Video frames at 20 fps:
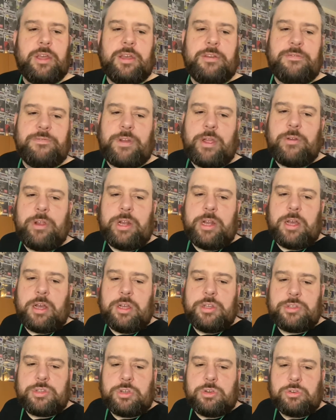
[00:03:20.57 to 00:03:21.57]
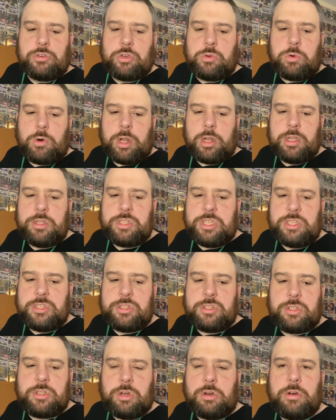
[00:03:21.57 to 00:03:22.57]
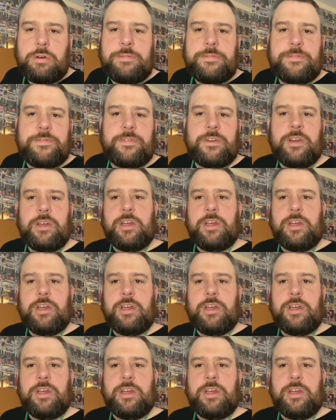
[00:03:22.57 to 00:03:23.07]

Very nice, good quality stuff.